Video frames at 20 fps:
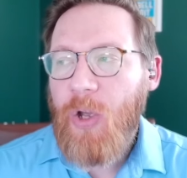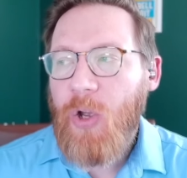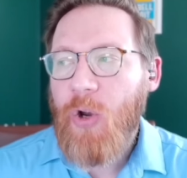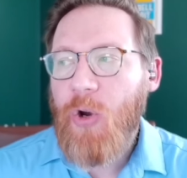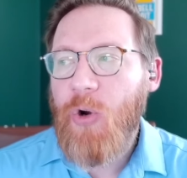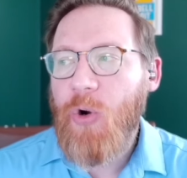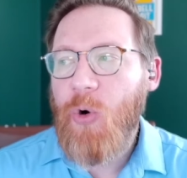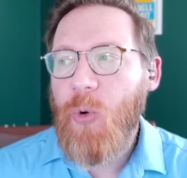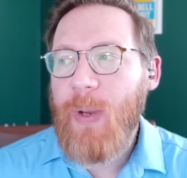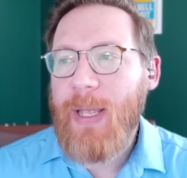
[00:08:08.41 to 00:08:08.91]

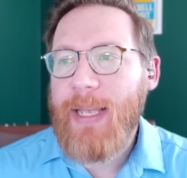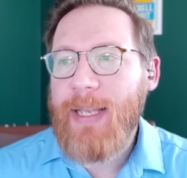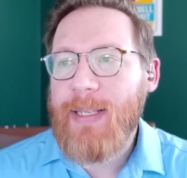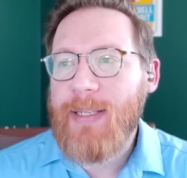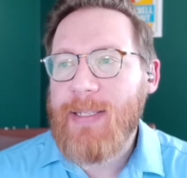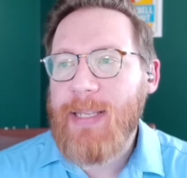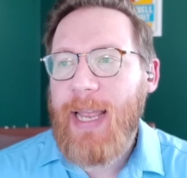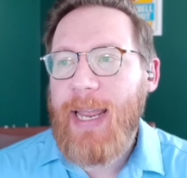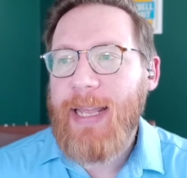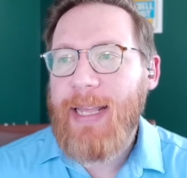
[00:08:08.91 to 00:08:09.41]
who
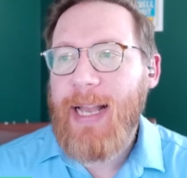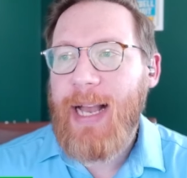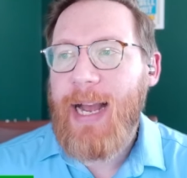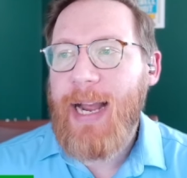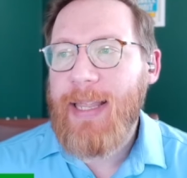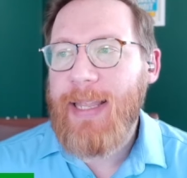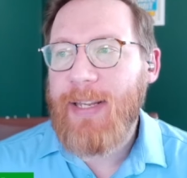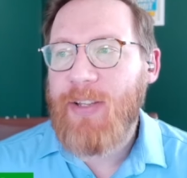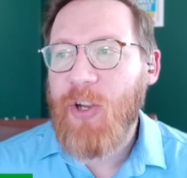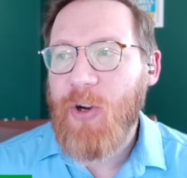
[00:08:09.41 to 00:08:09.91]
is a
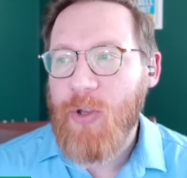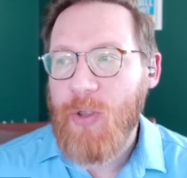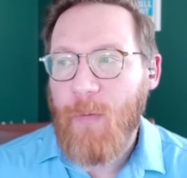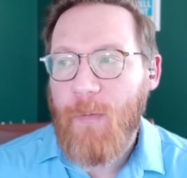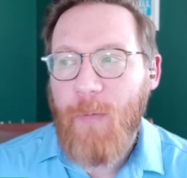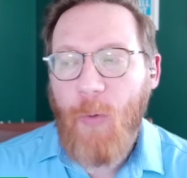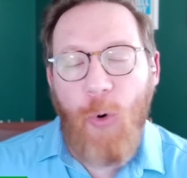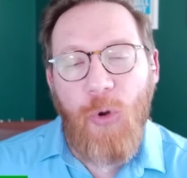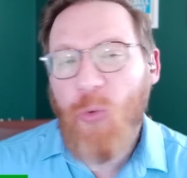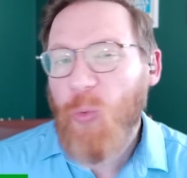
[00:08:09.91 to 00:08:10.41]
guy they took in the
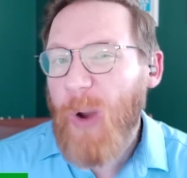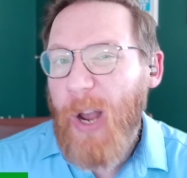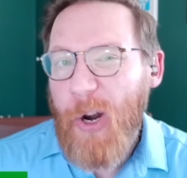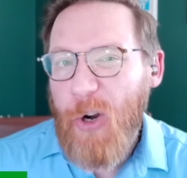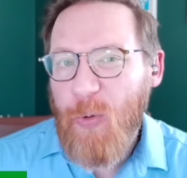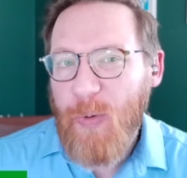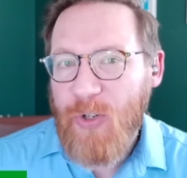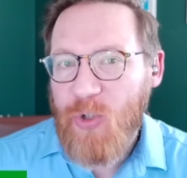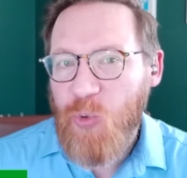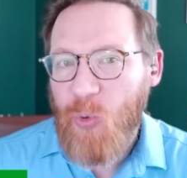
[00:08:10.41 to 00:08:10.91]
4th
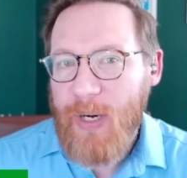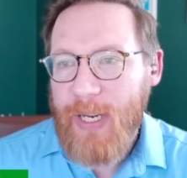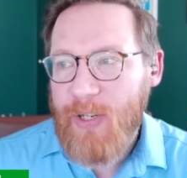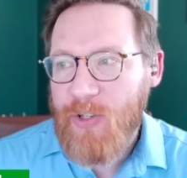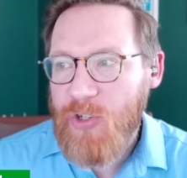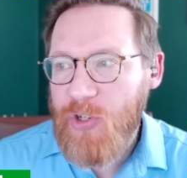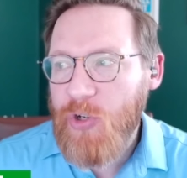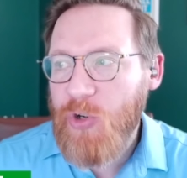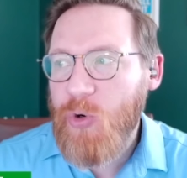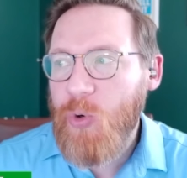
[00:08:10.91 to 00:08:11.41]
rounder in
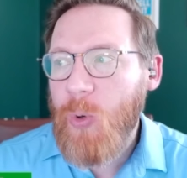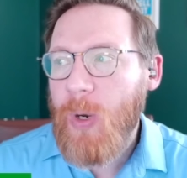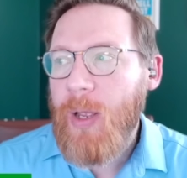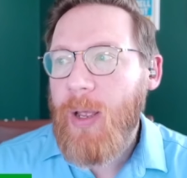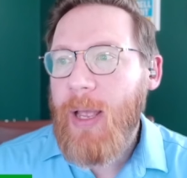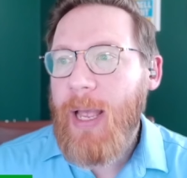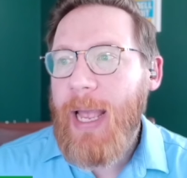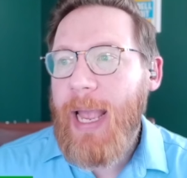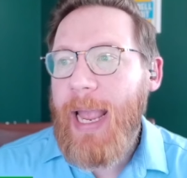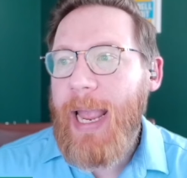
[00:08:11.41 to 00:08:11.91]
22,
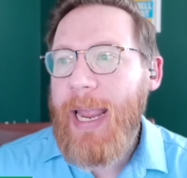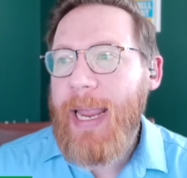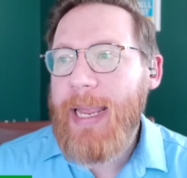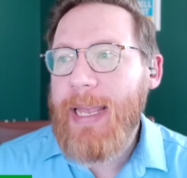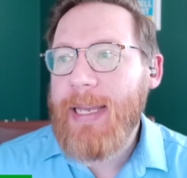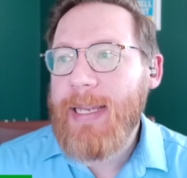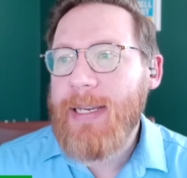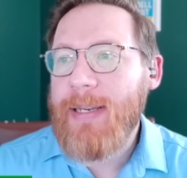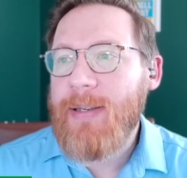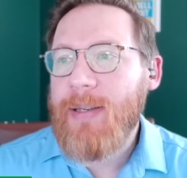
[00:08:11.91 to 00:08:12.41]

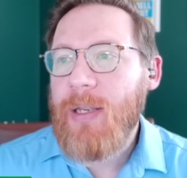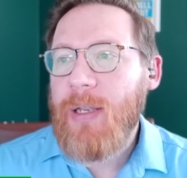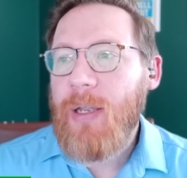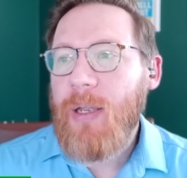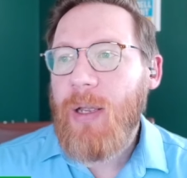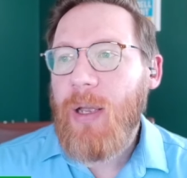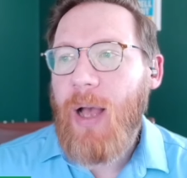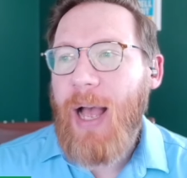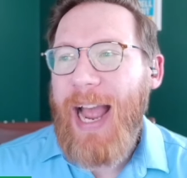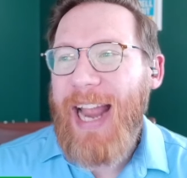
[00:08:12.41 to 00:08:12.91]
and
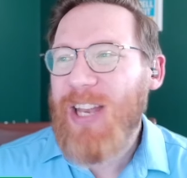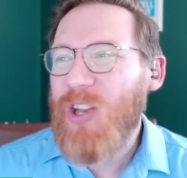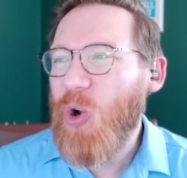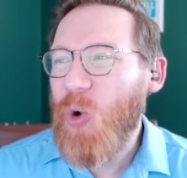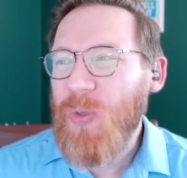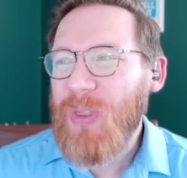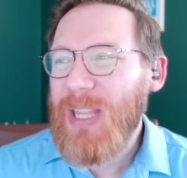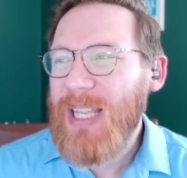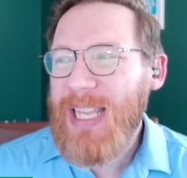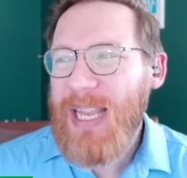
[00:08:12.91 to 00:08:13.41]
I
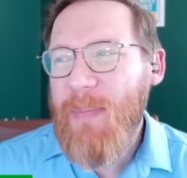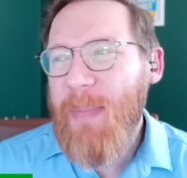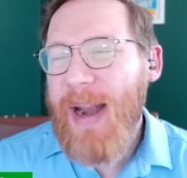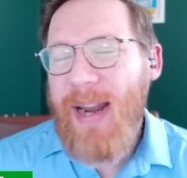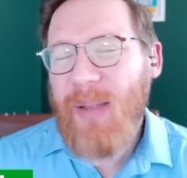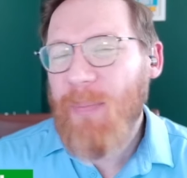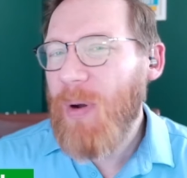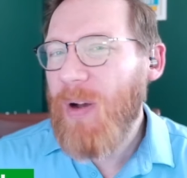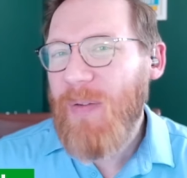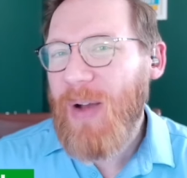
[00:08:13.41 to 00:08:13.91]
don't think he made
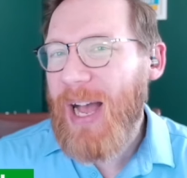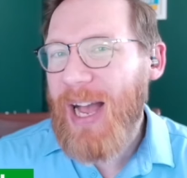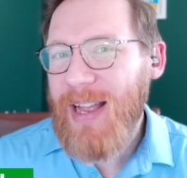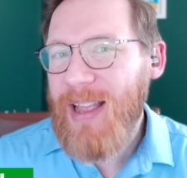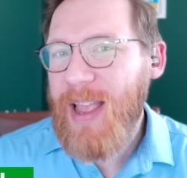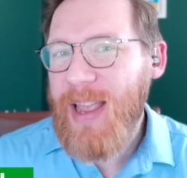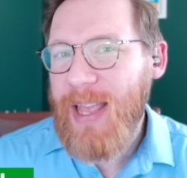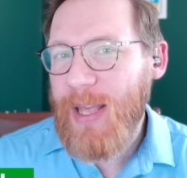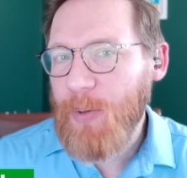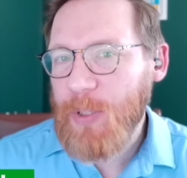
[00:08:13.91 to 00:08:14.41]
it above High
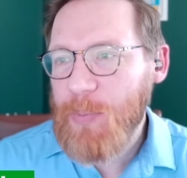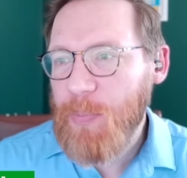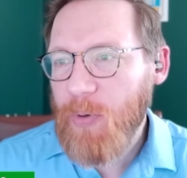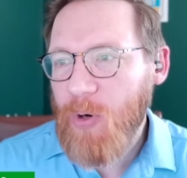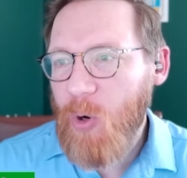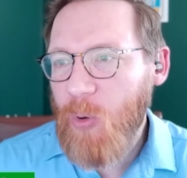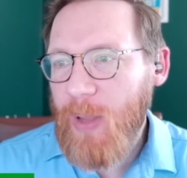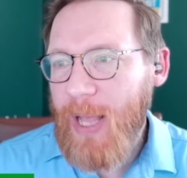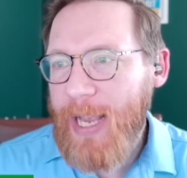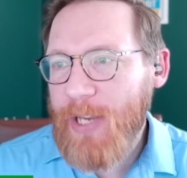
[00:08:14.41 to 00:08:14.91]
A
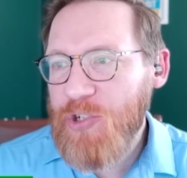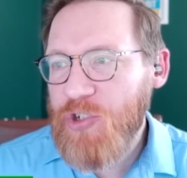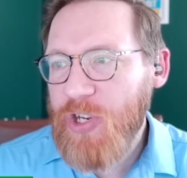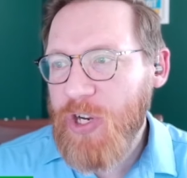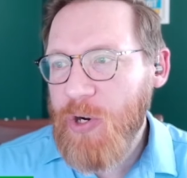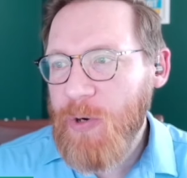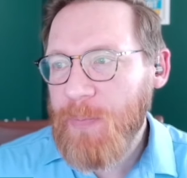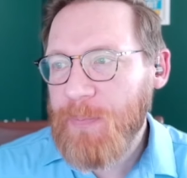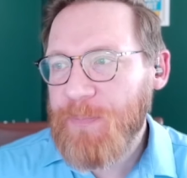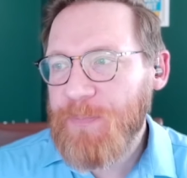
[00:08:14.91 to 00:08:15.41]
Hillsboro last year.